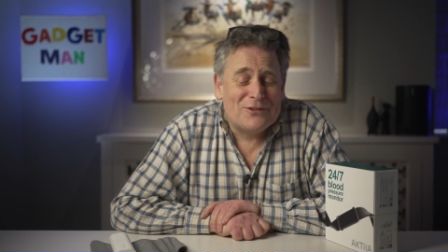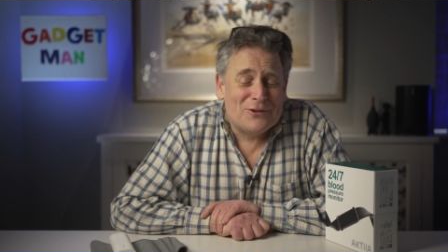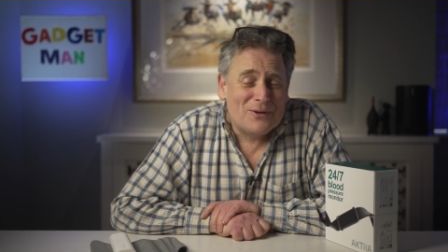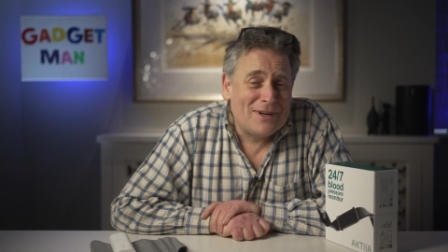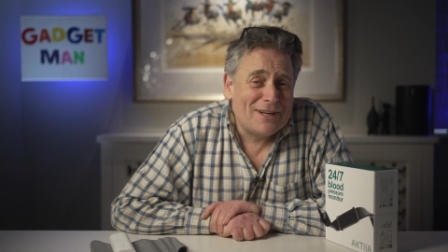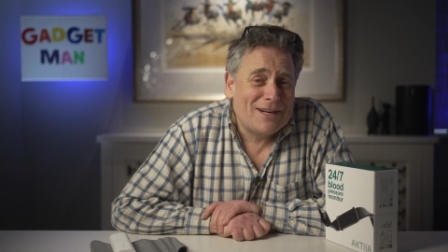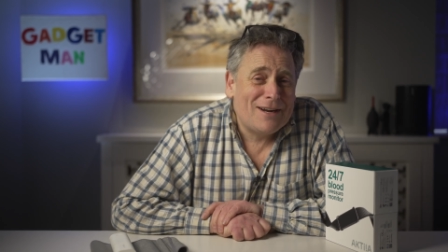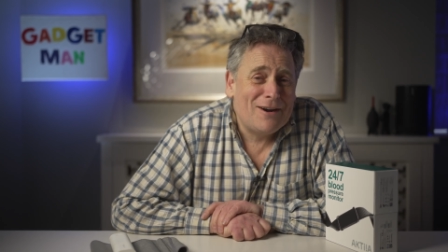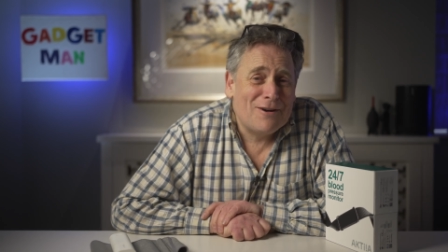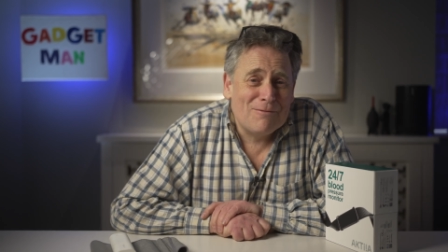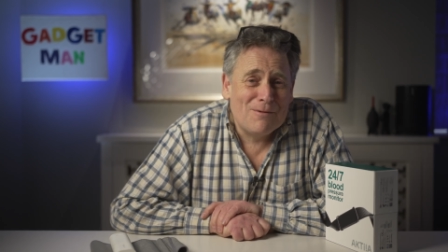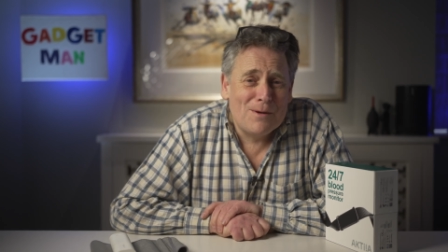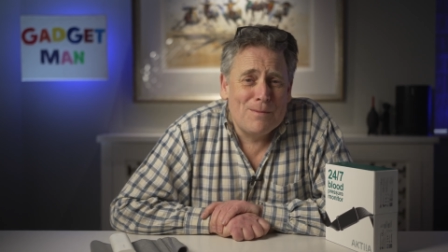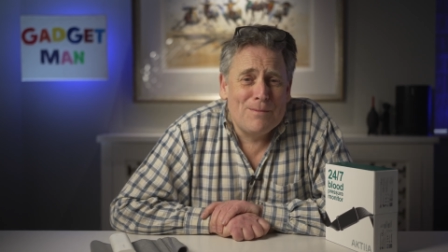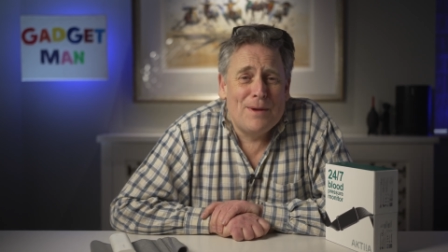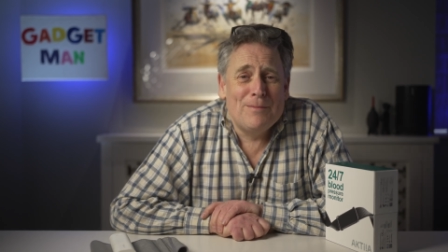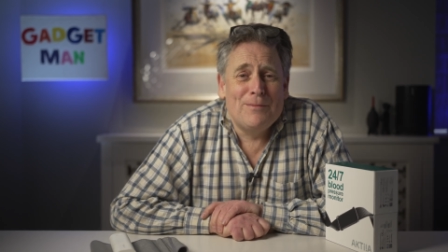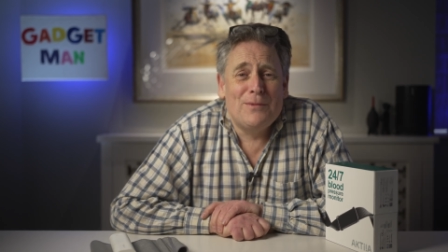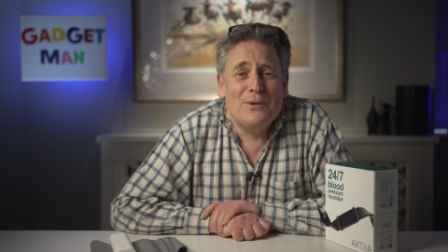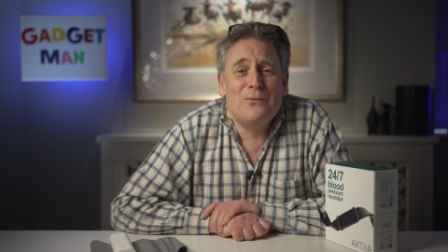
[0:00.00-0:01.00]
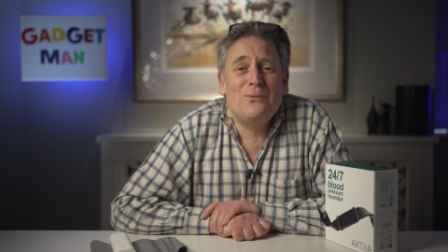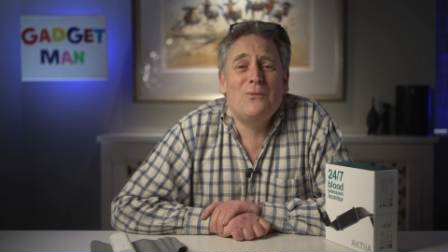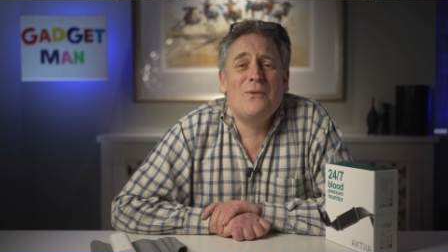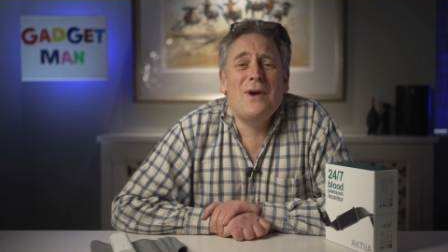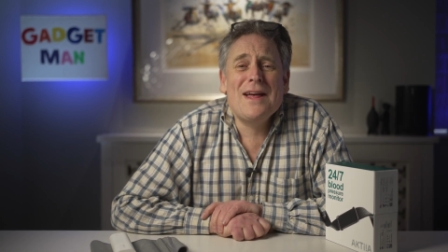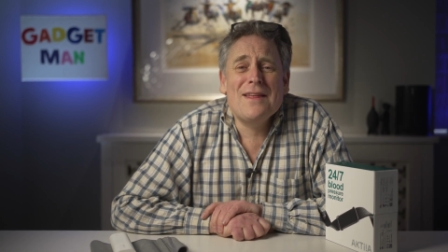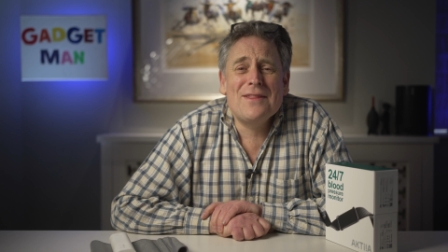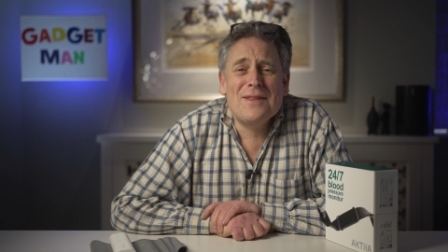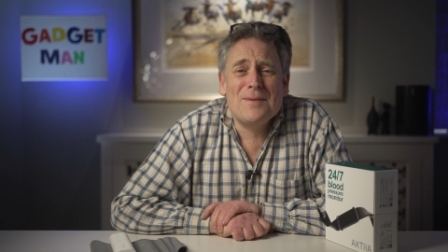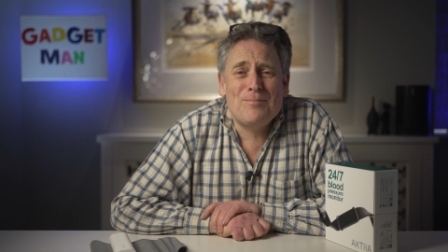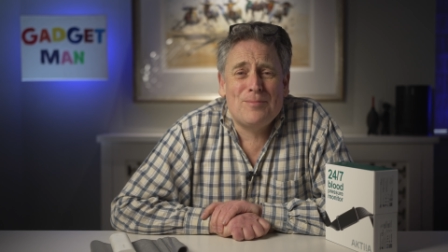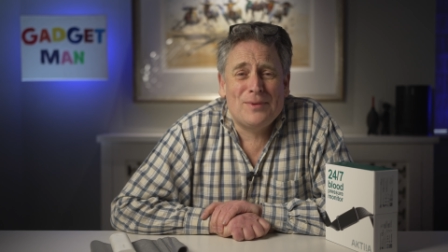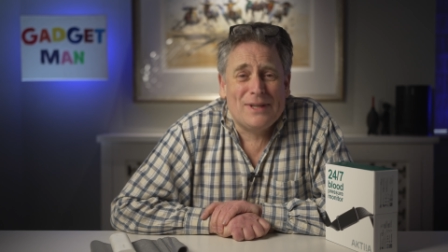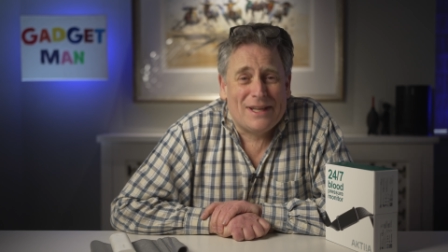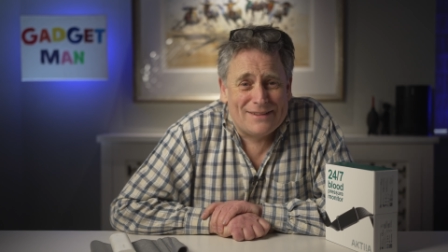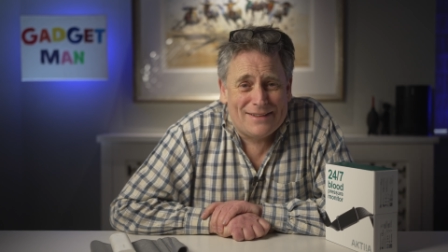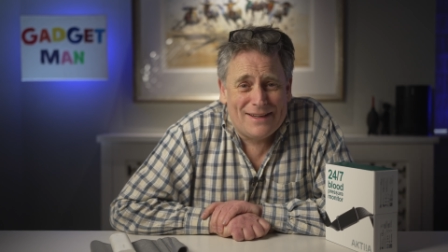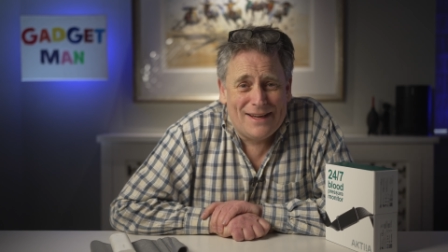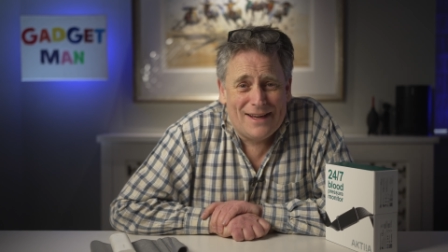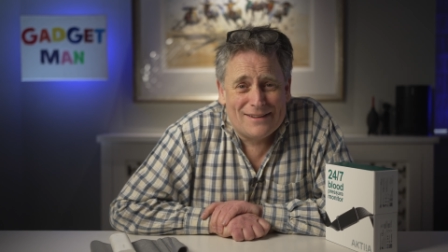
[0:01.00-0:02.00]
so I can't remember where the
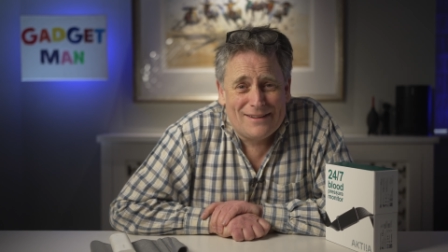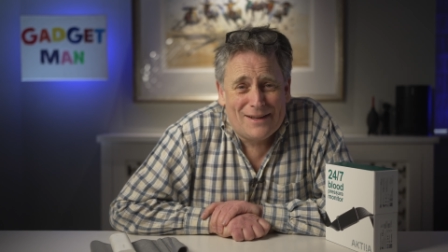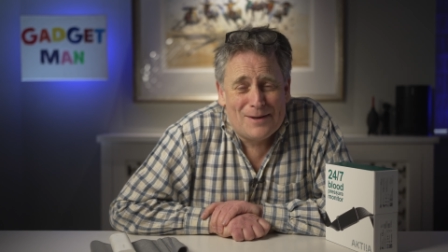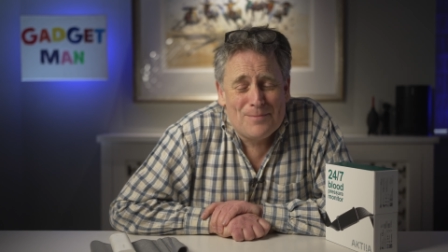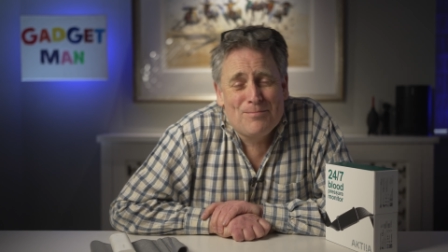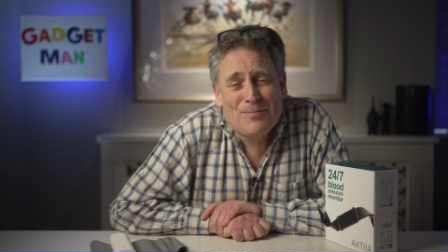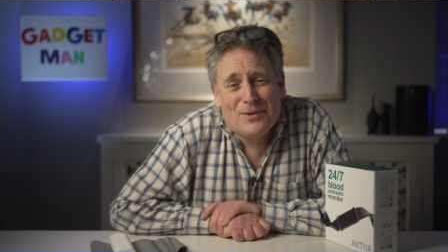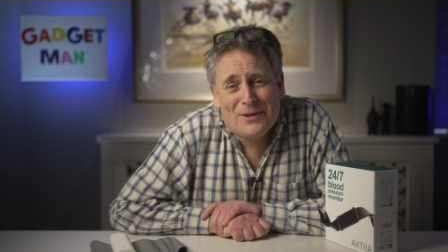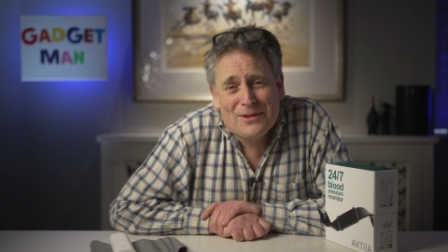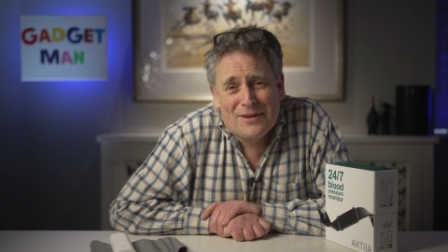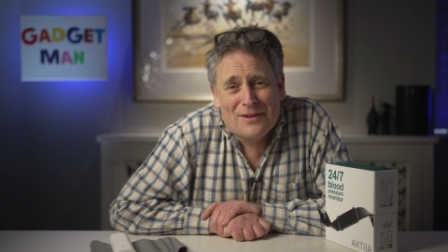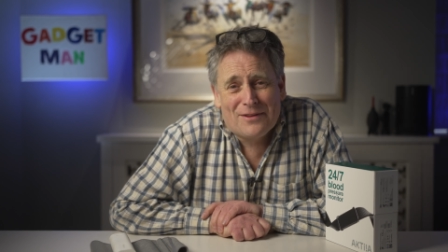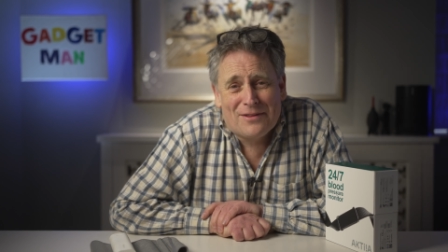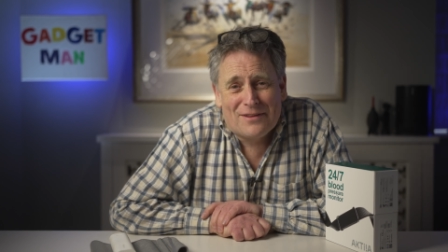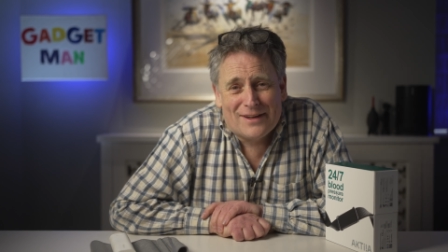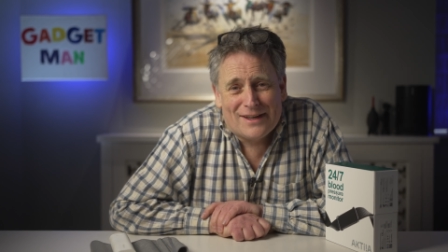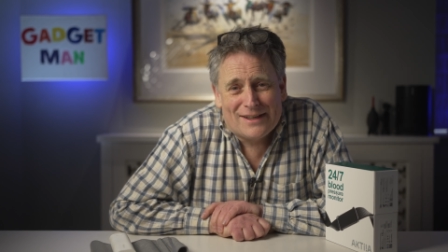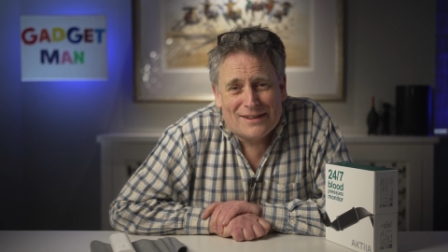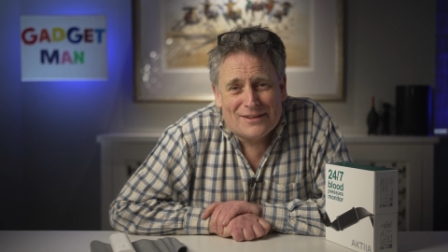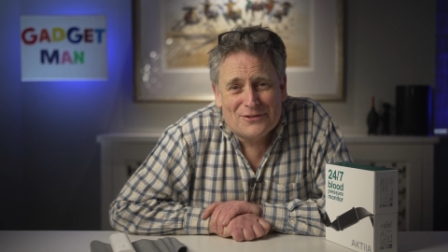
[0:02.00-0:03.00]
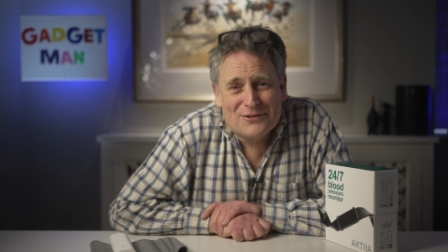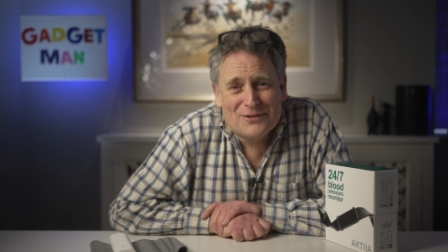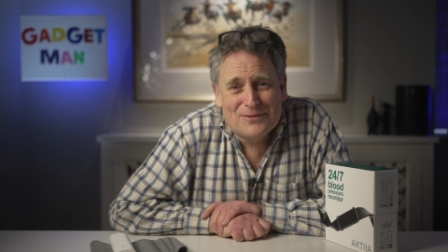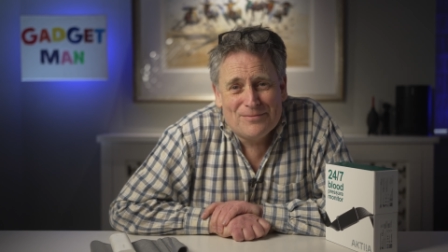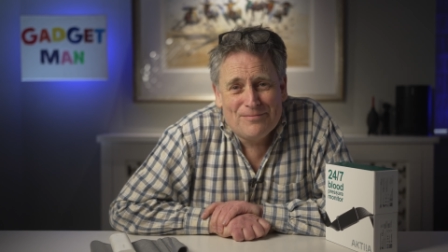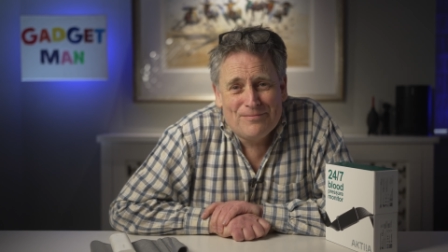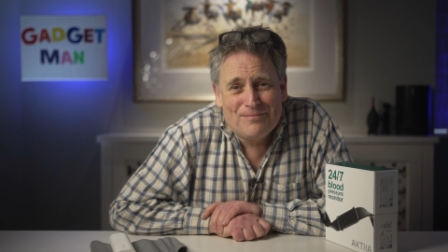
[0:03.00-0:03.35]
bloody hell I put the things.